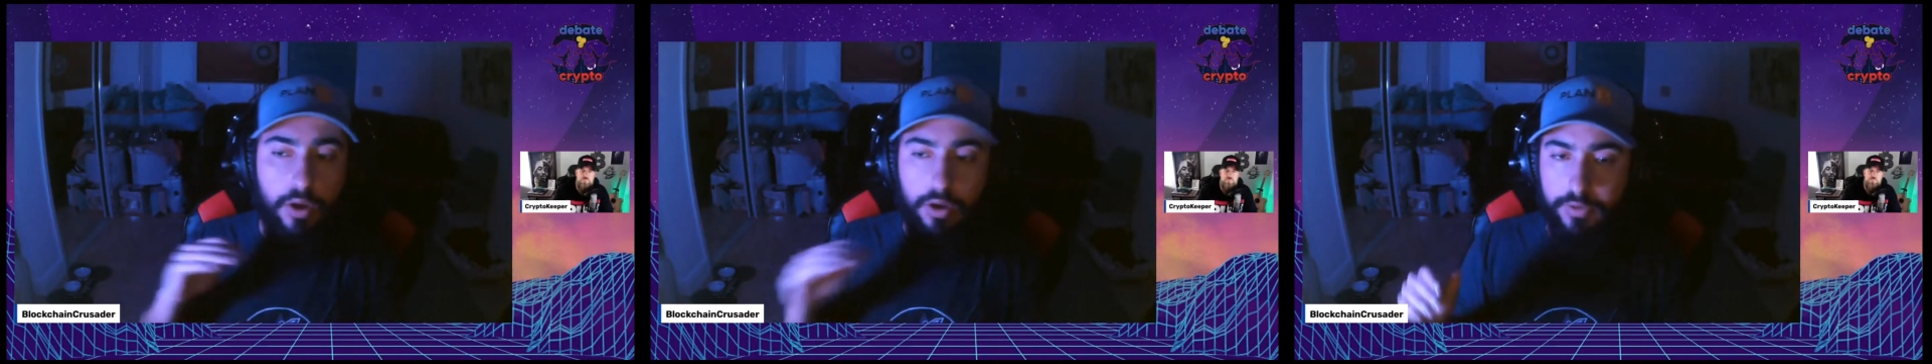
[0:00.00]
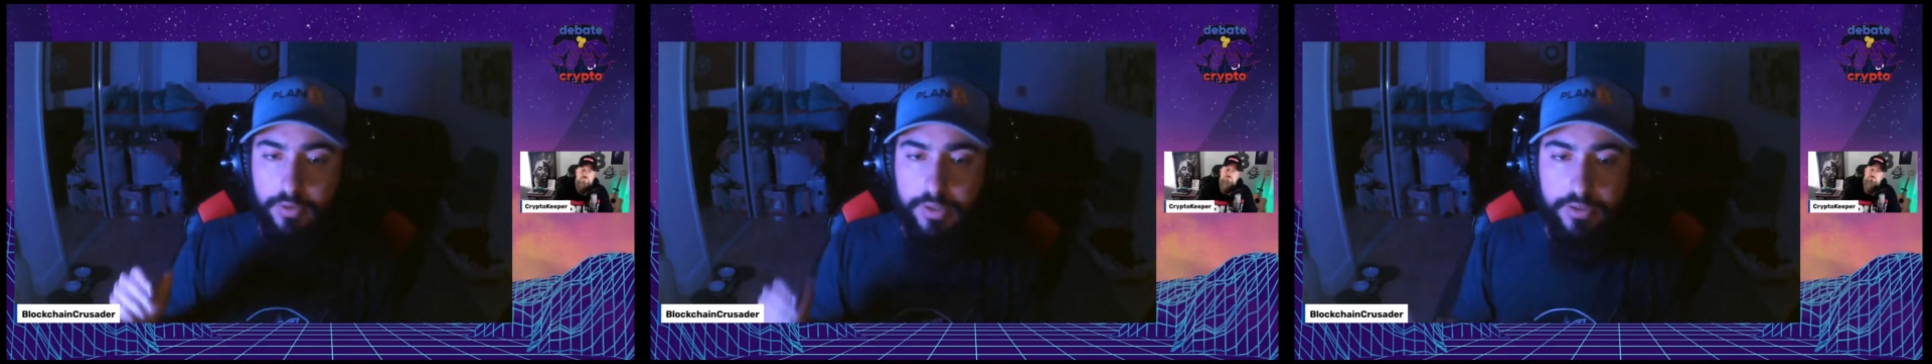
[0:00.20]

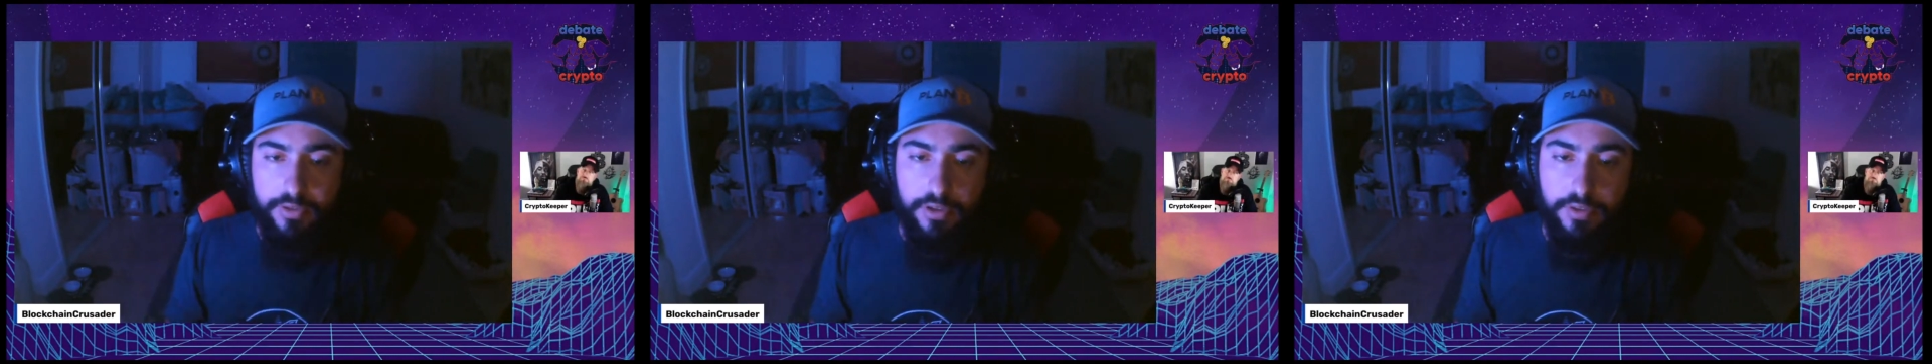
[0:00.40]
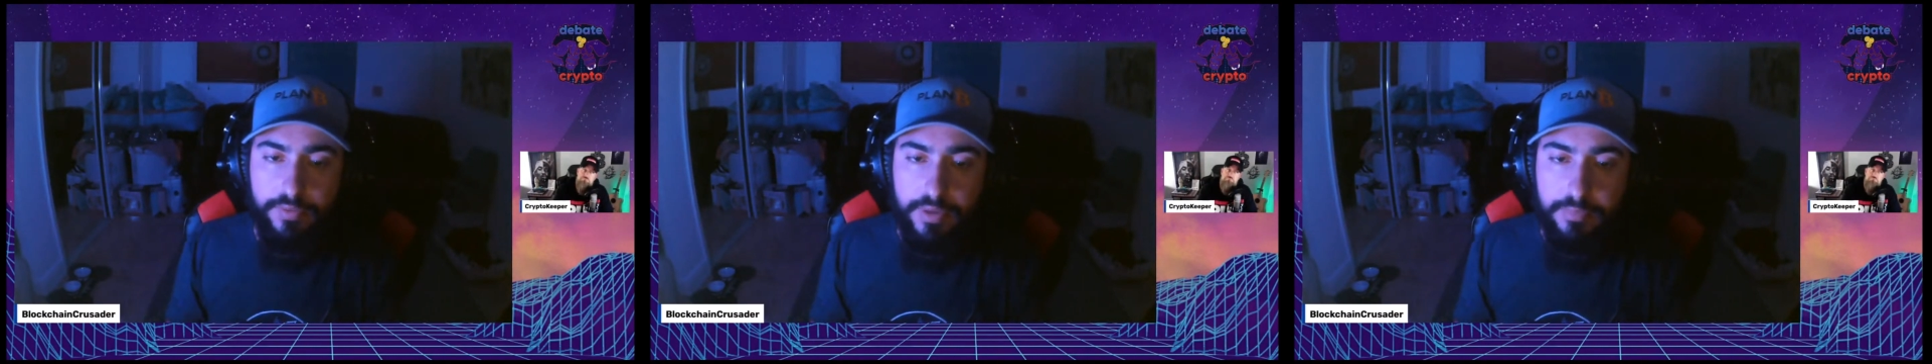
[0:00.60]
into
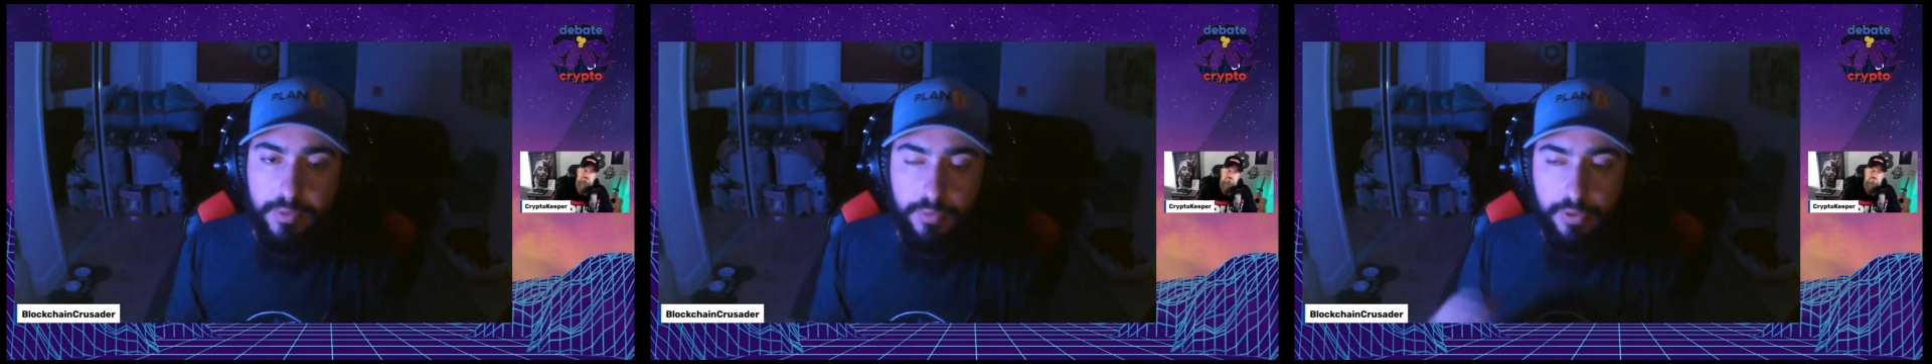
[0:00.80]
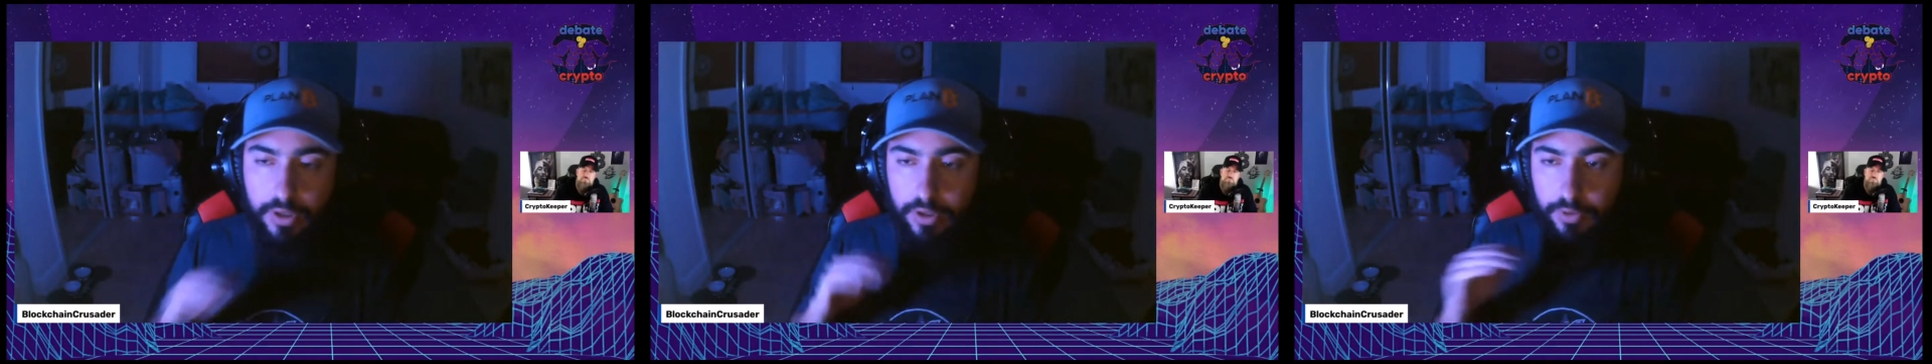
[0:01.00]

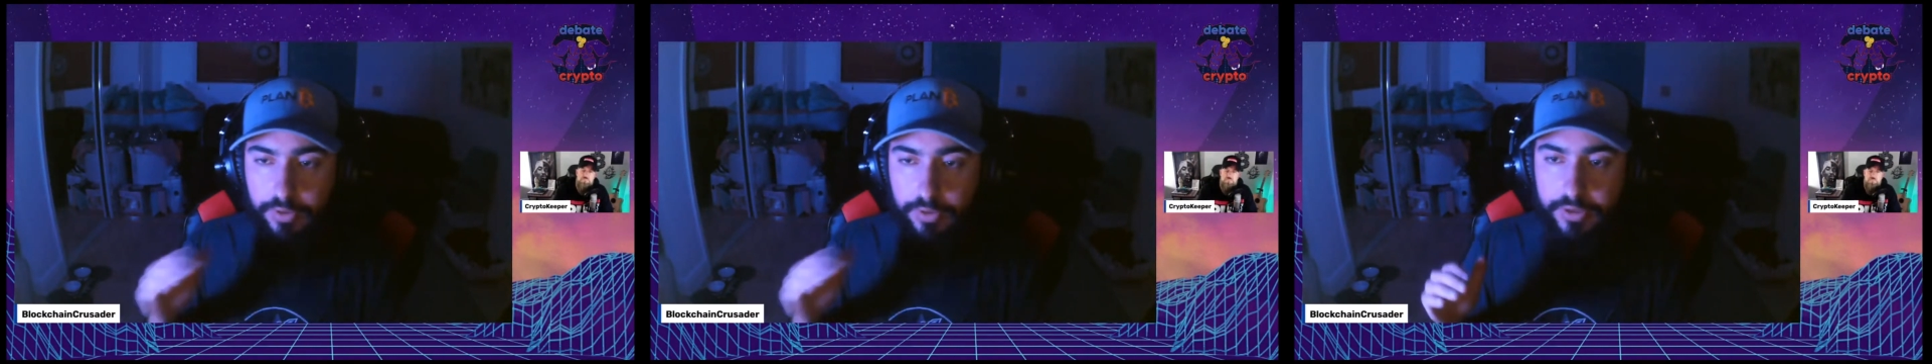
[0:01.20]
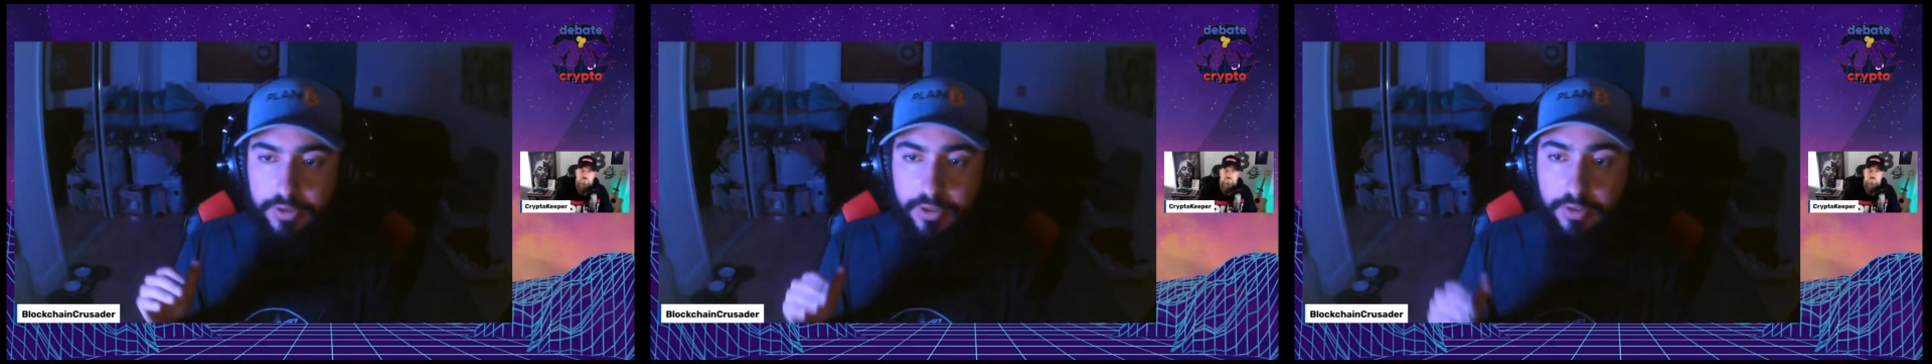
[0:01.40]
November, we're going to go
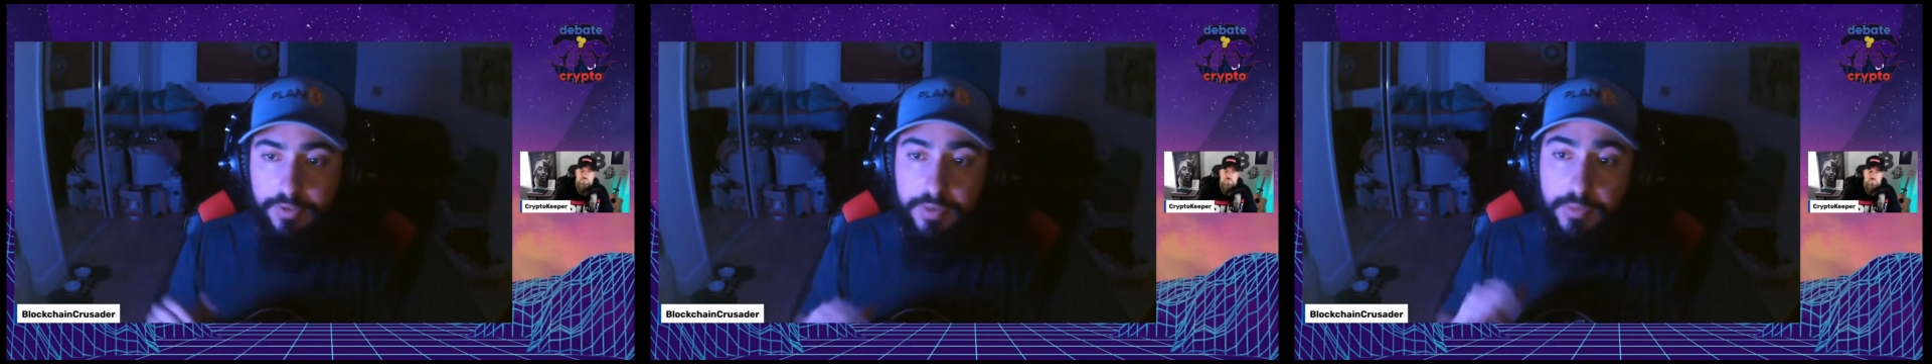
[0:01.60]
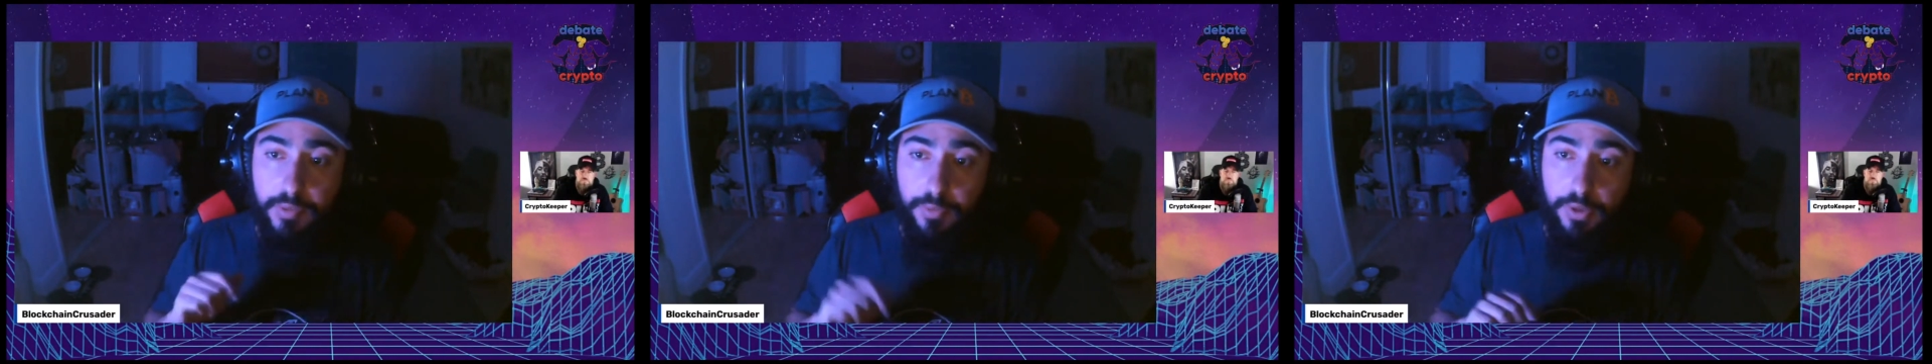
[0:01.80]
into
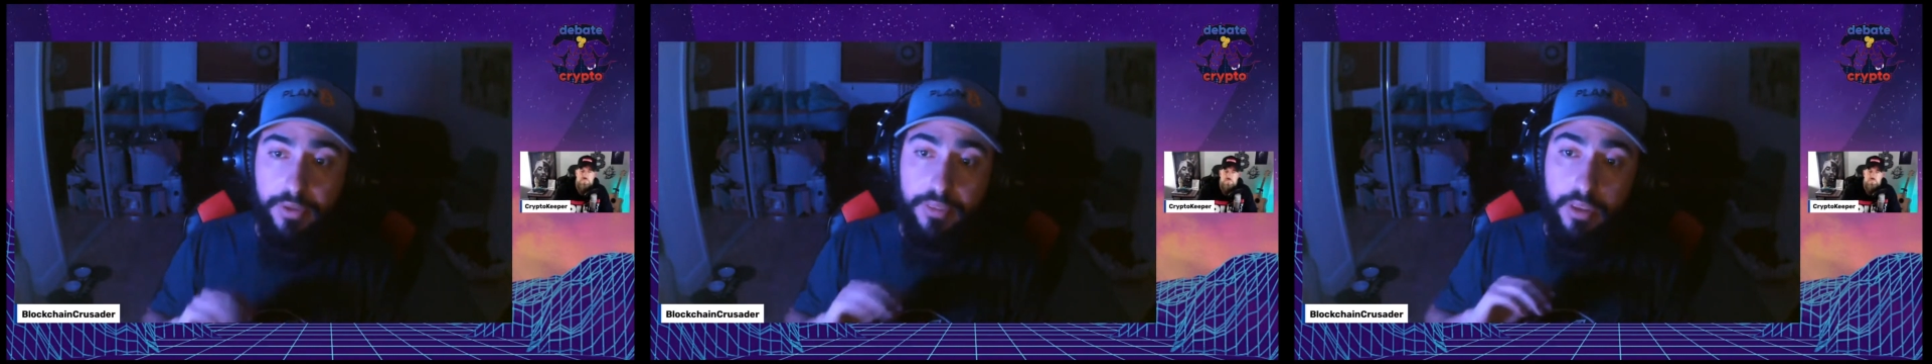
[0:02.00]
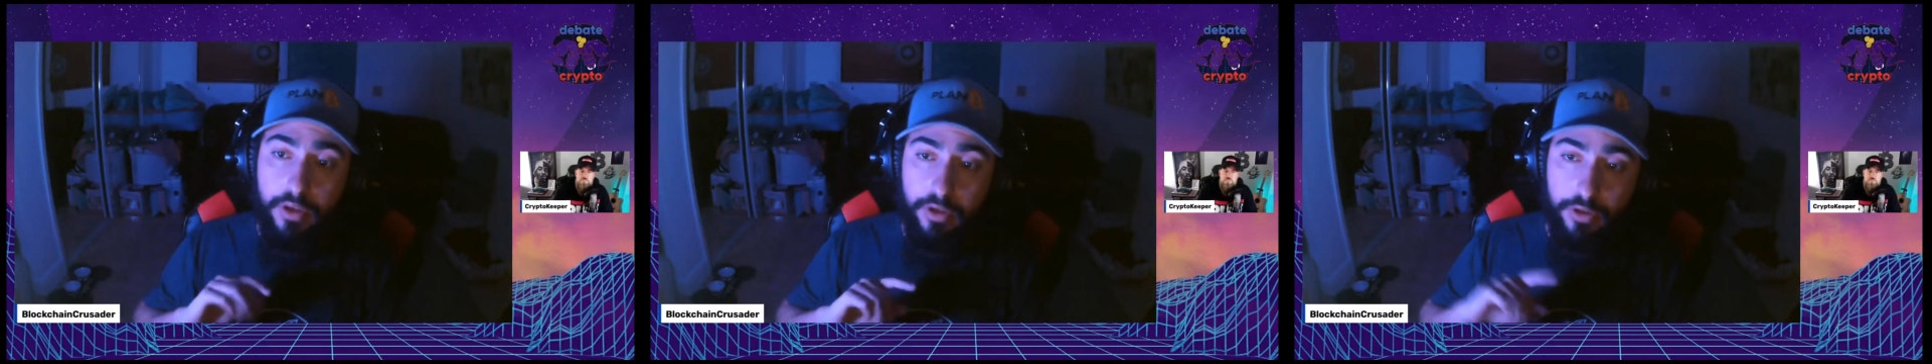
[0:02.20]
November with